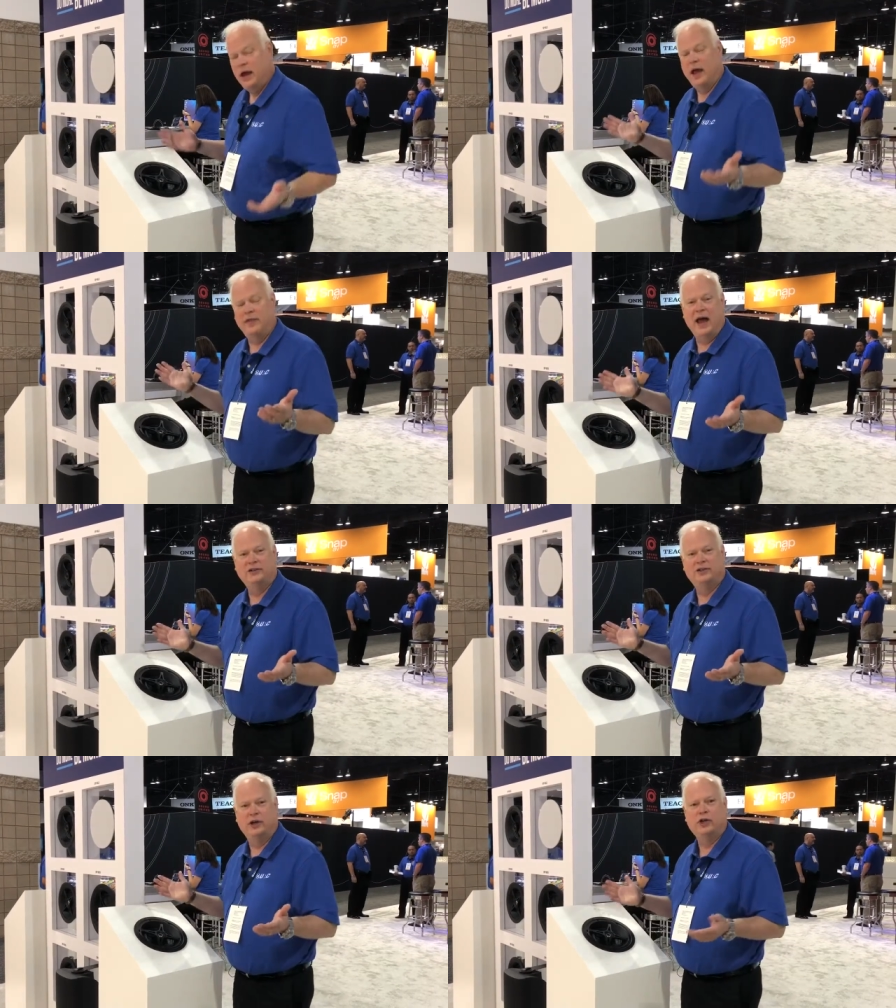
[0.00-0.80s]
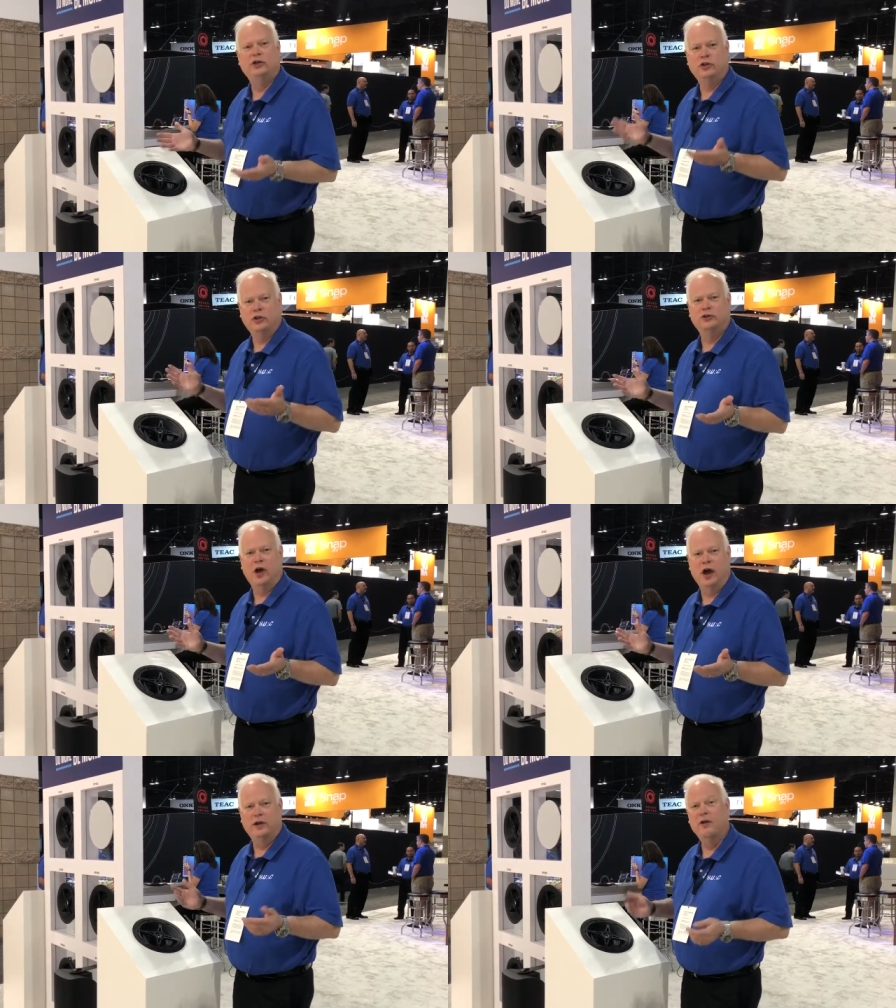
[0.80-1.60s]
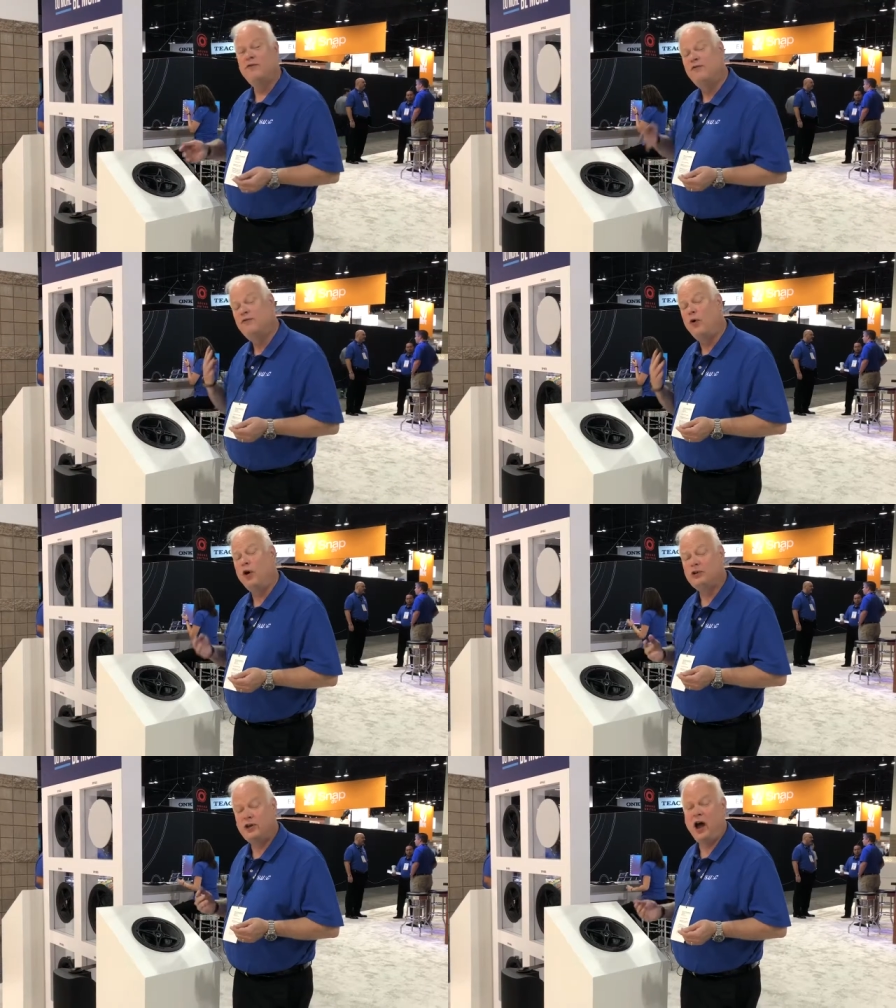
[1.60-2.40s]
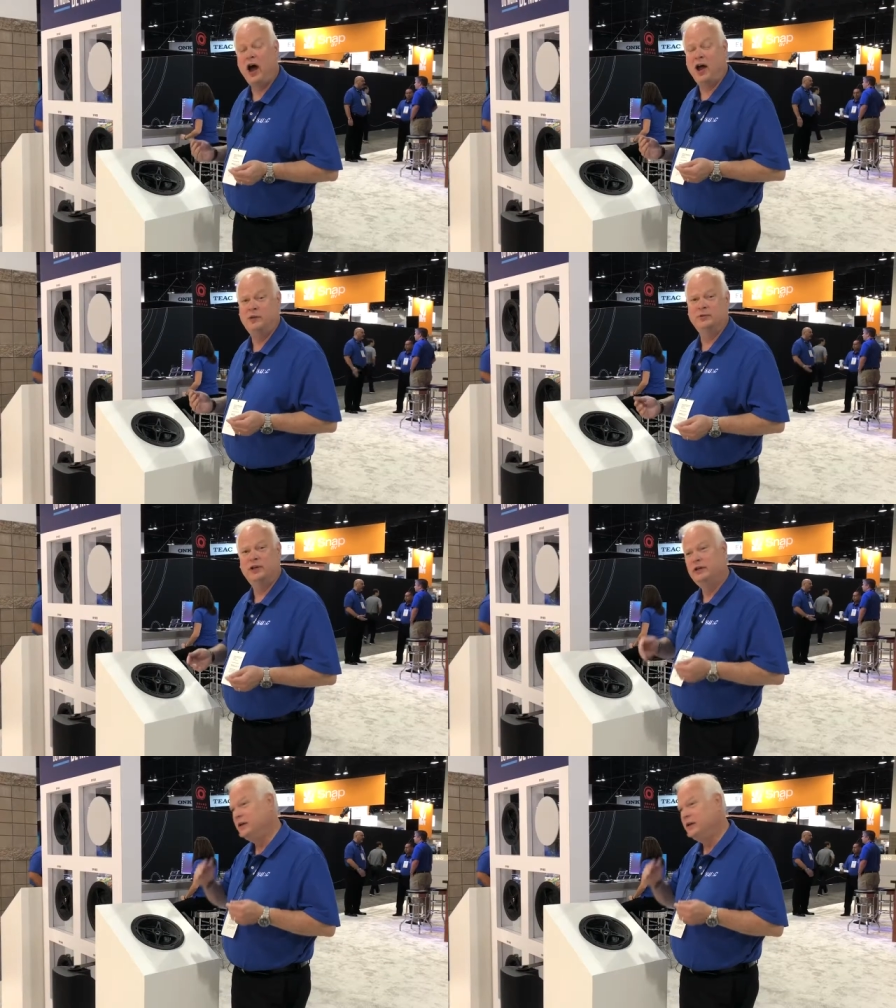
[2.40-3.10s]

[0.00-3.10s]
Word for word: and that's it. You're done. Four times